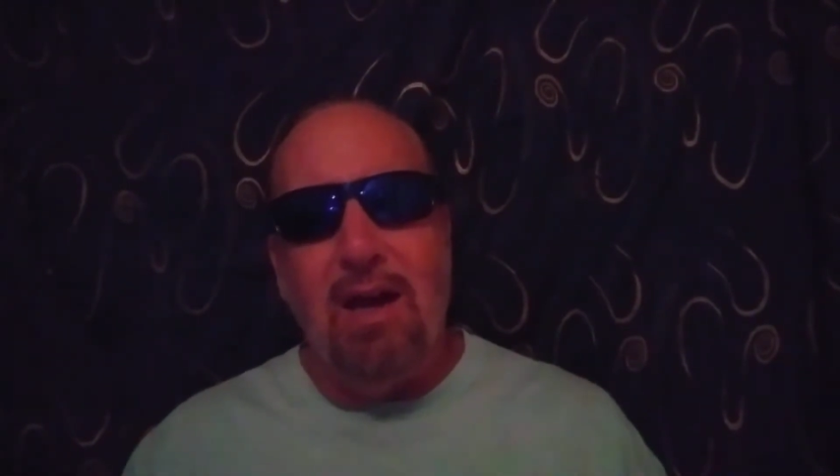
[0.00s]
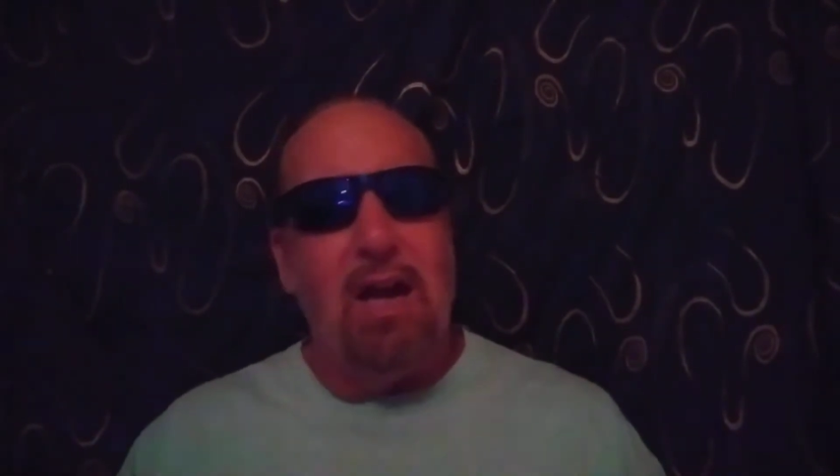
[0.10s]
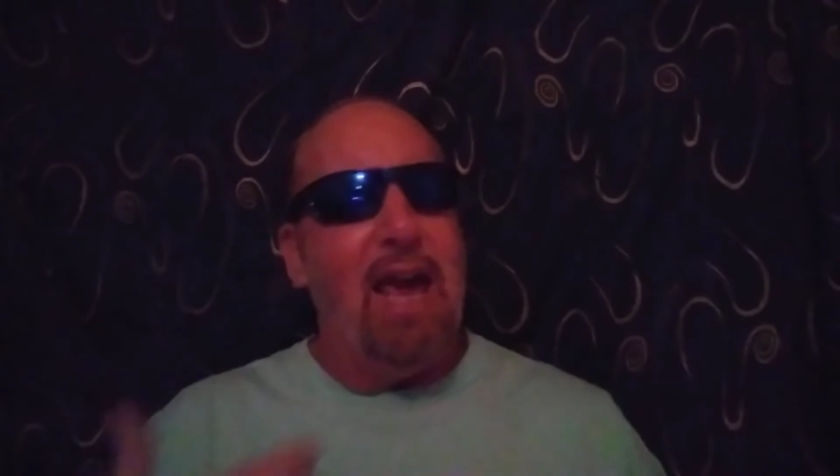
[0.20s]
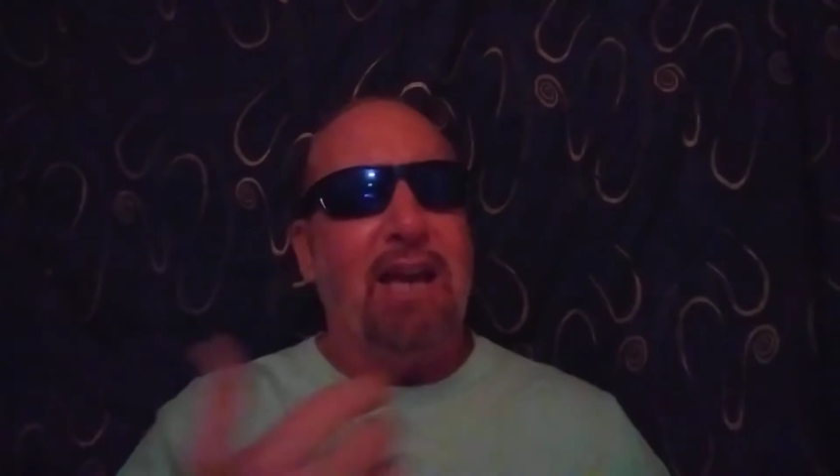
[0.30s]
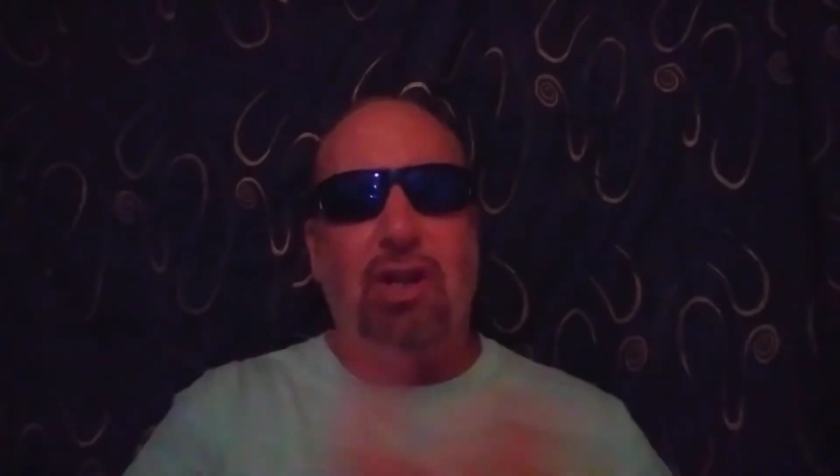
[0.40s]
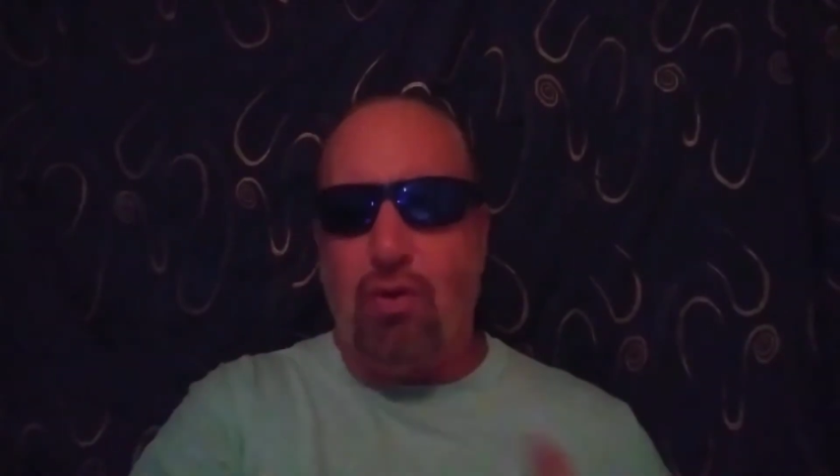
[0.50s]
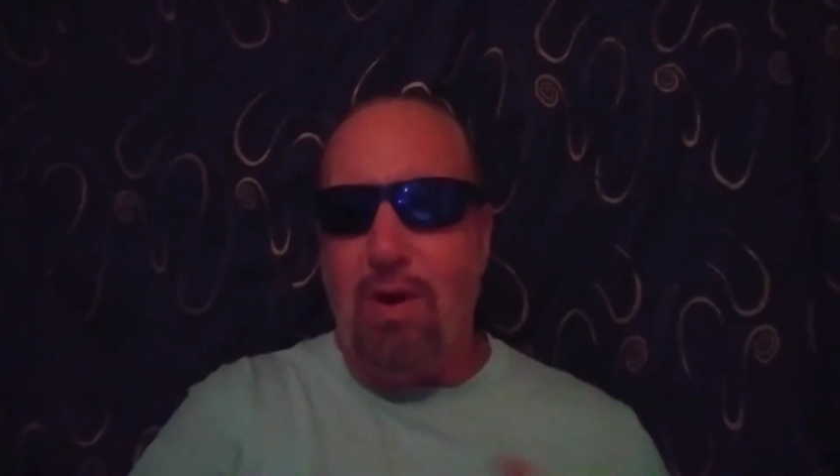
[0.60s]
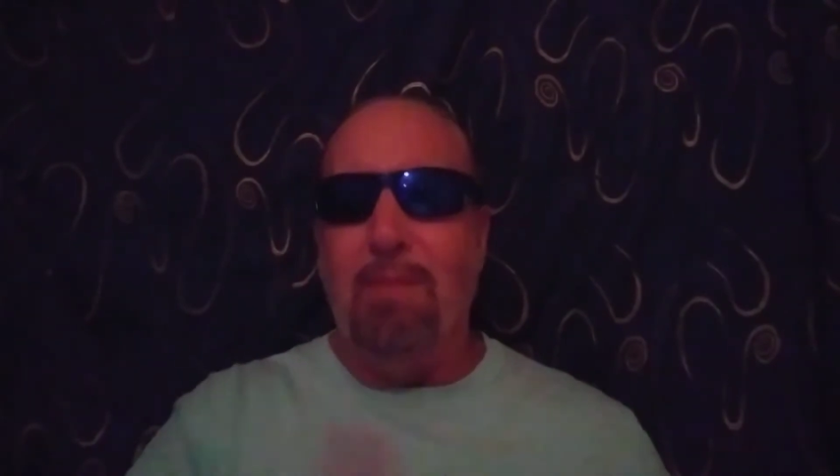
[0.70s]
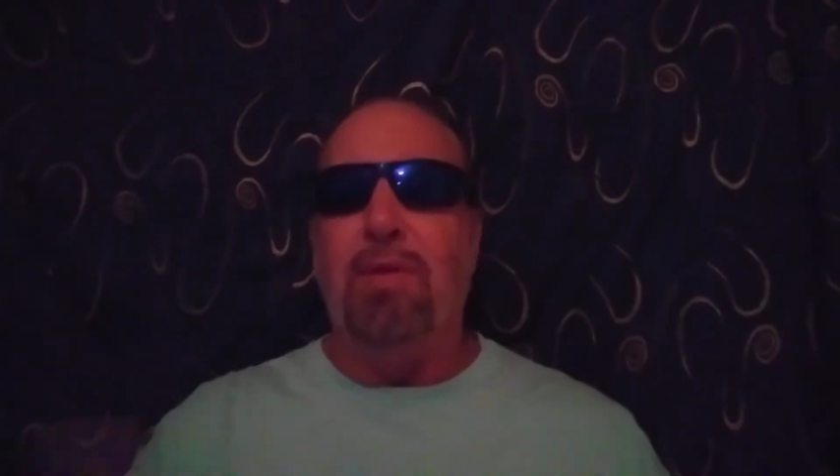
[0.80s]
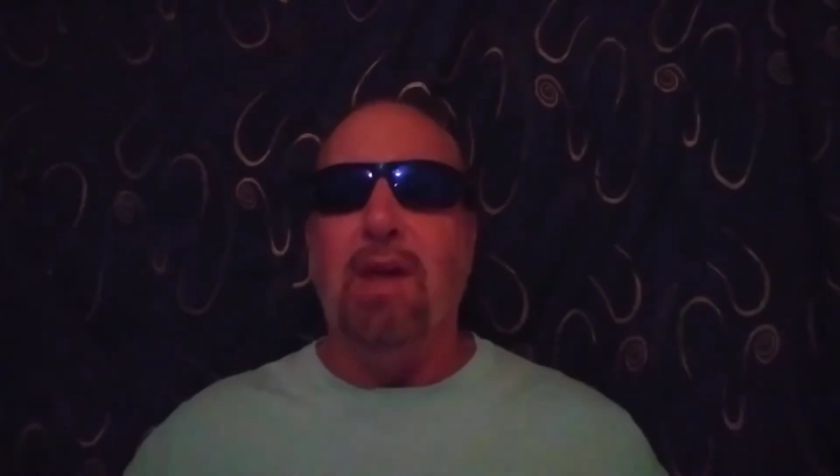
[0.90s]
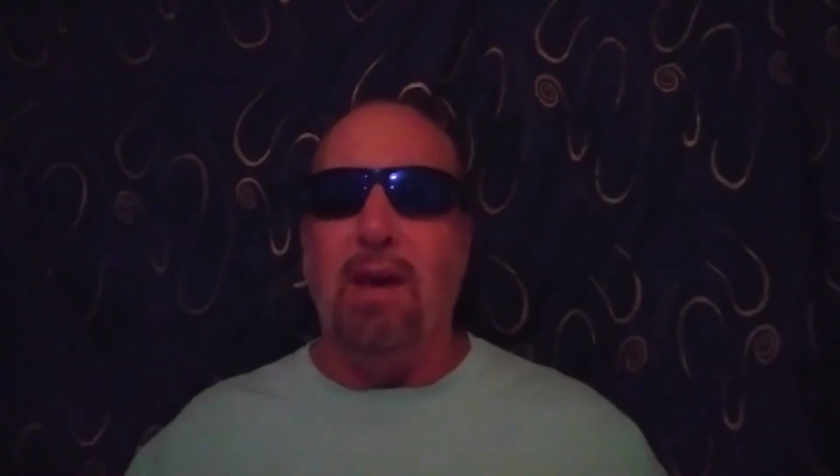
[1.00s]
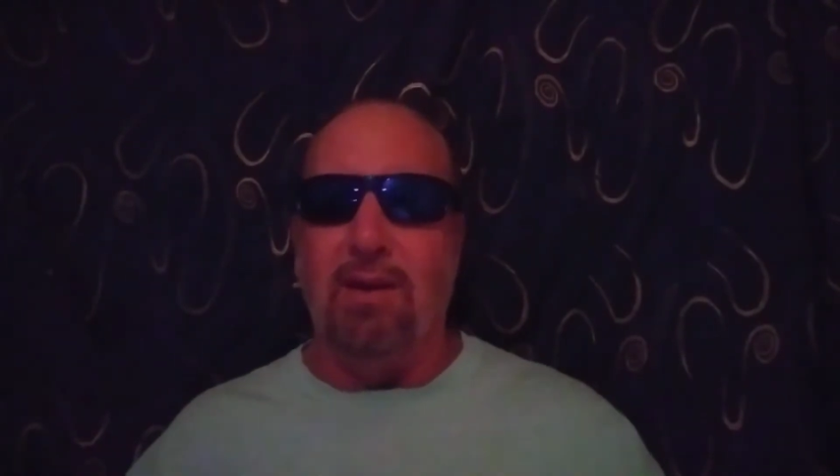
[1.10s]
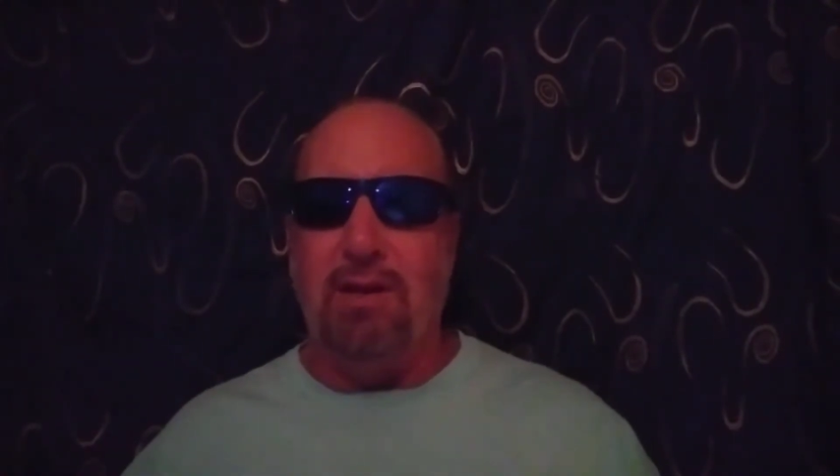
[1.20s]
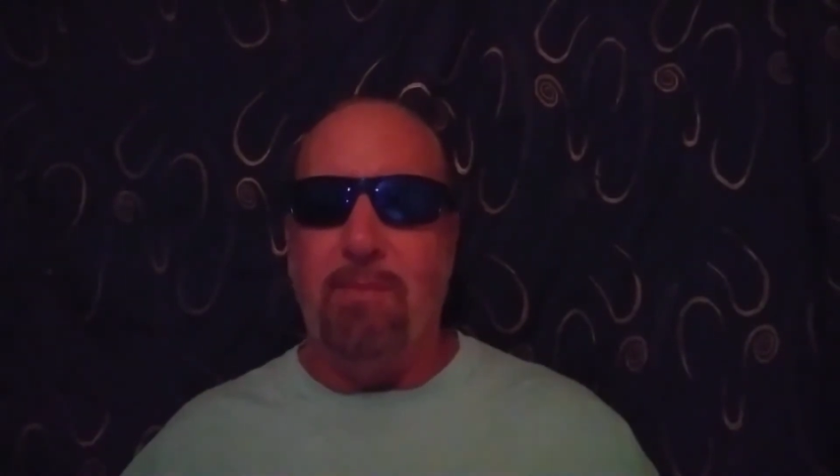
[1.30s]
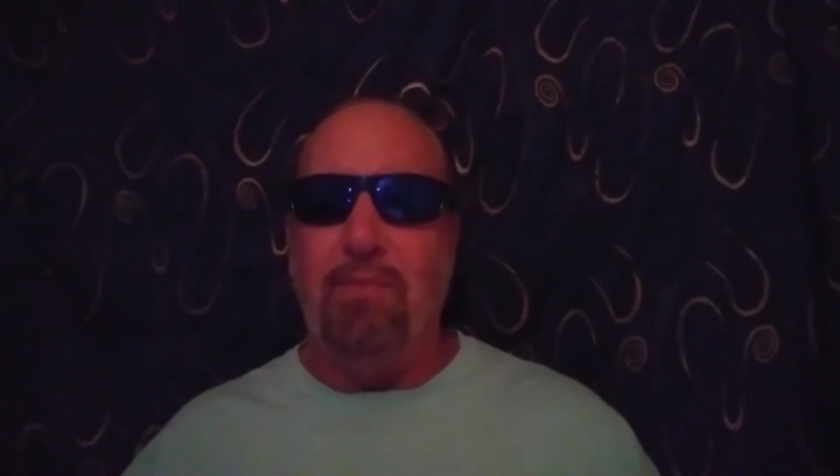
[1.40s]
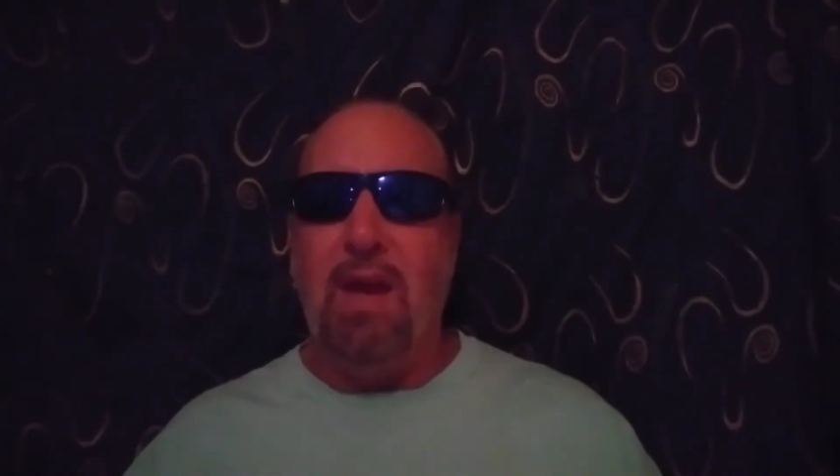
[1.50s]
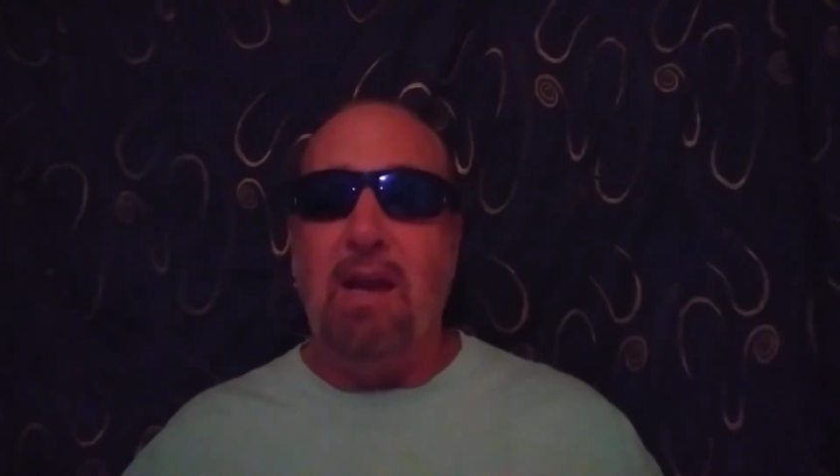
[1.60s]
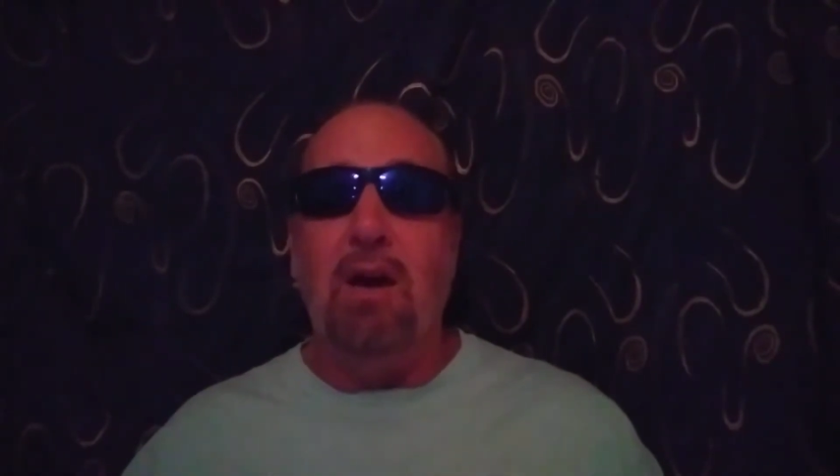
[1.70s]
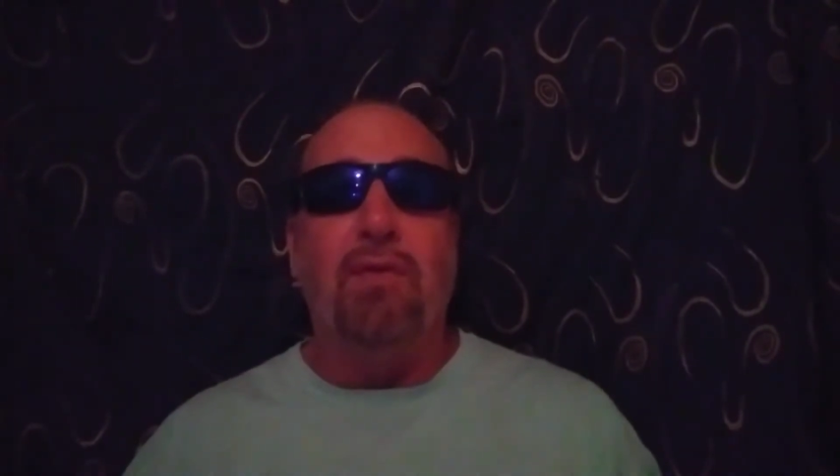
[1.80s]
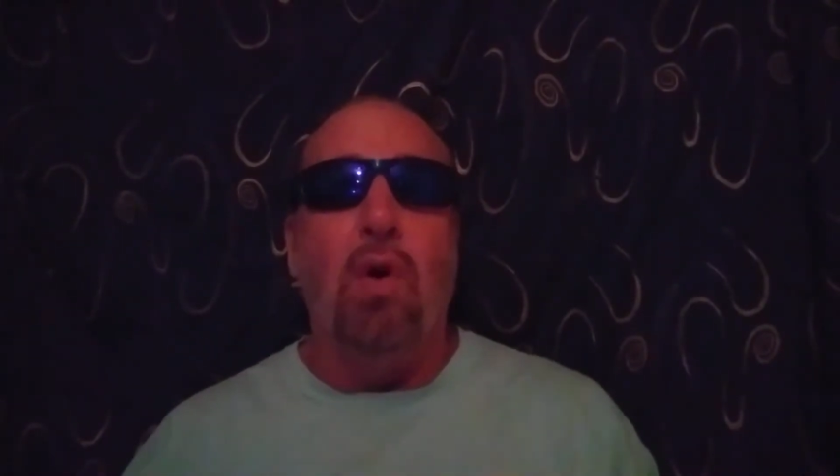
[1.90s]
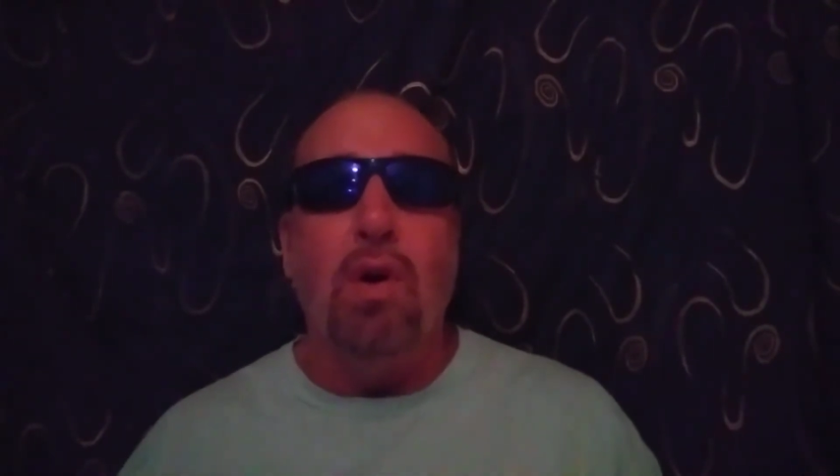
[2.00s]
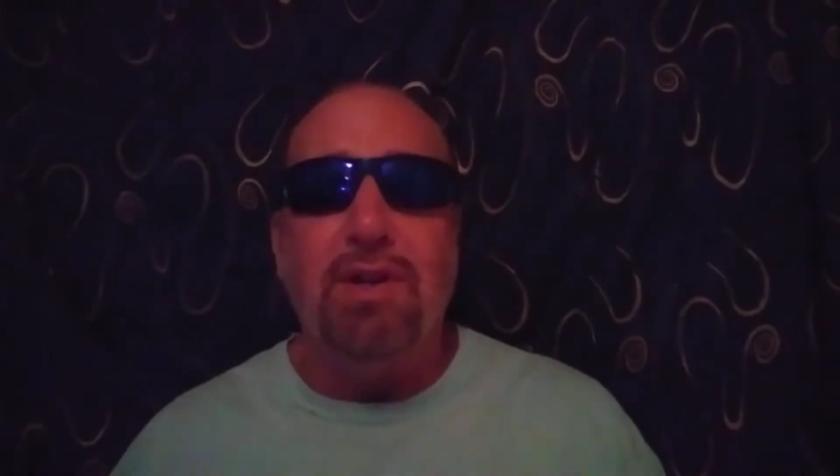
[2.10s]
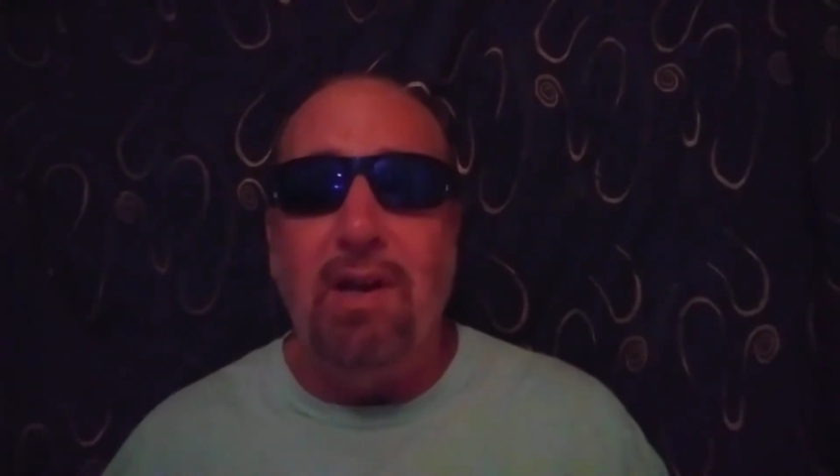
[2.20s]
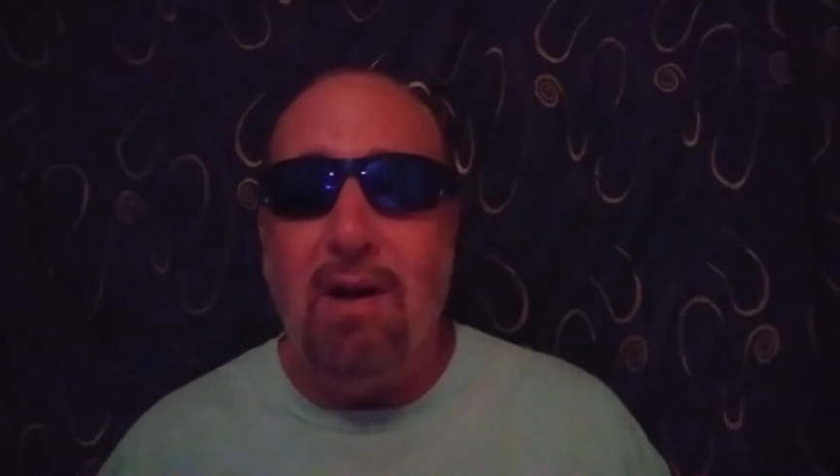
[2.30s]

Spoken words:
extreme things. Now, of course,